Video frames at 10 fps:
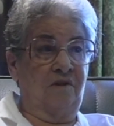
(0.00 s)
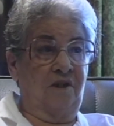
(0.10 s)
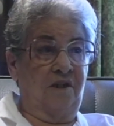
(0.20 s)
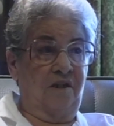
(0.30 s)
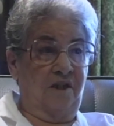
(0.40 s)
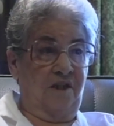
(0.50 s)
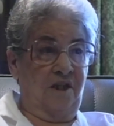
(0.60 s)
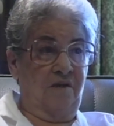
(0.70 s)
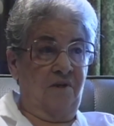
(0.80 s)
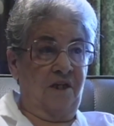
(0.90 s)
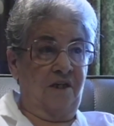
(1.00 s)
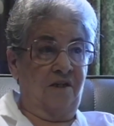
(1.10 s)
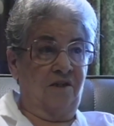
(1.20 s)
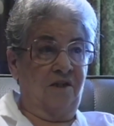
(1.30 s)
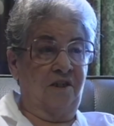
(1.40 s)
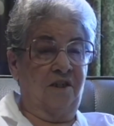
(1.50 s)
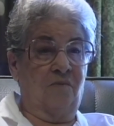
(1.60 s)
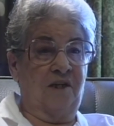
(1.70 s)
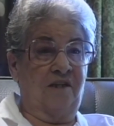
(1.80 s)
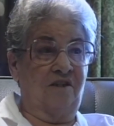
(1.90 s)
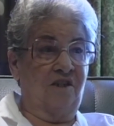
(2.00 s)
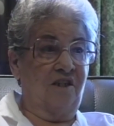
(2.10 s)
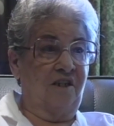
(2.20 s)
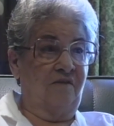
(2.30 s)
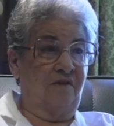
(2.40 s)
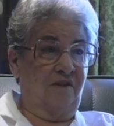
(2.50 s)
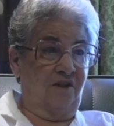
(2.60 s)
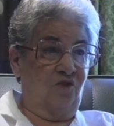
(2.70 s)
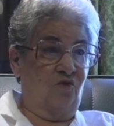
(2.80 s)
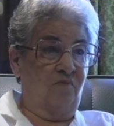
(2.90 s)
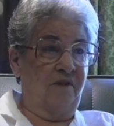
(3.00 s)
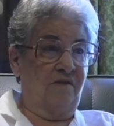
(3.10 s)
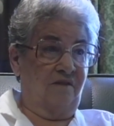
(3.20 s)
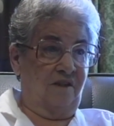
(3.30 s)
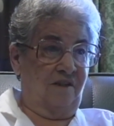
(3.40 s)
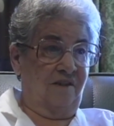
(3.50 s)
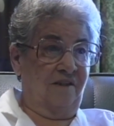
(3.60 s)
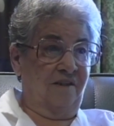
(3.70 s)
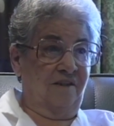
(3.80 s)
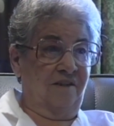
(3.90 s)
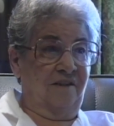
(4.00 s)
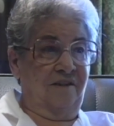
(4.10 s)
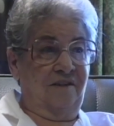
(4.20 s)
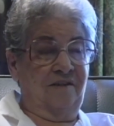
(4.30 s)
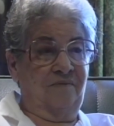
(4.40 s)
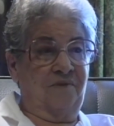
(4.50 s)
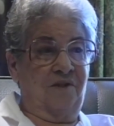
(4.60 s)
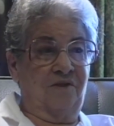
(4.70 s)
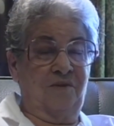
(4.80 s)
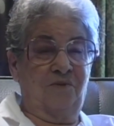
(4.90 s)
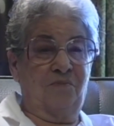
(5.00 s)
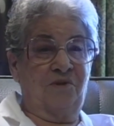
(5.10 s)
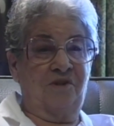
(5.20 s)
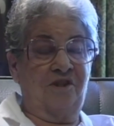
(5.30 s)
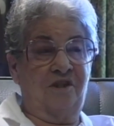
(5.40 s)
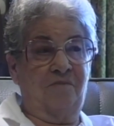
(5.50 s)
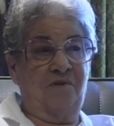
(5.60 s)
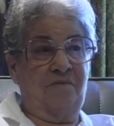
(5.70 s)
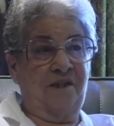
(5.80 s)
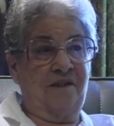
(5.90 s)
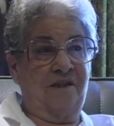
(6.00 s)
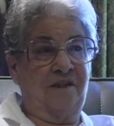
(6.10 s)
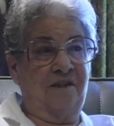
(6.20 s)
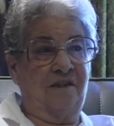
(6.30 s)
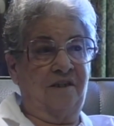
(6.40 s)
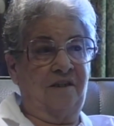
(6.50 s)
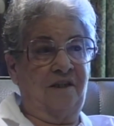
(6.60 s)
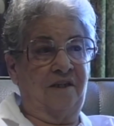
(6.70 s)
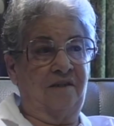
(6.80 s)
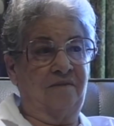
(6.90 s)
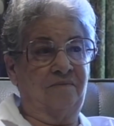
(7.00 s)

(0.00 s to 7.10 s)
he, they'd get him a house. And he said, well, I'll just live in the store building because he was pretty stubborn about things like that.